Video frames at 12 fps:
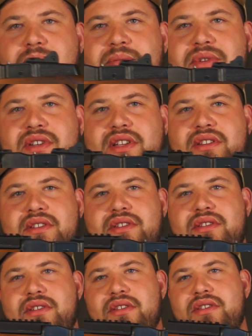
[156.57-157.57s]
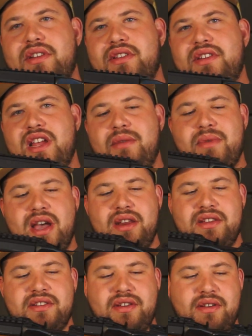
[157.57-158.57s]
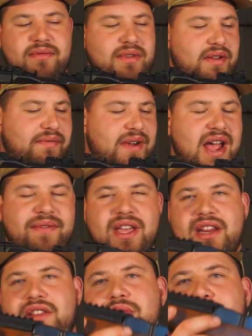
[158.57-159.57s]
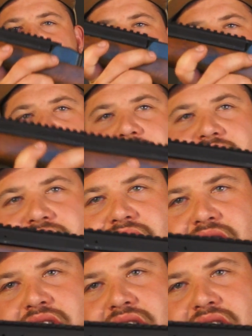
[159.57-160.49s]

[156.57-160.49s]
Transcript: since now. Mine is a 583 series.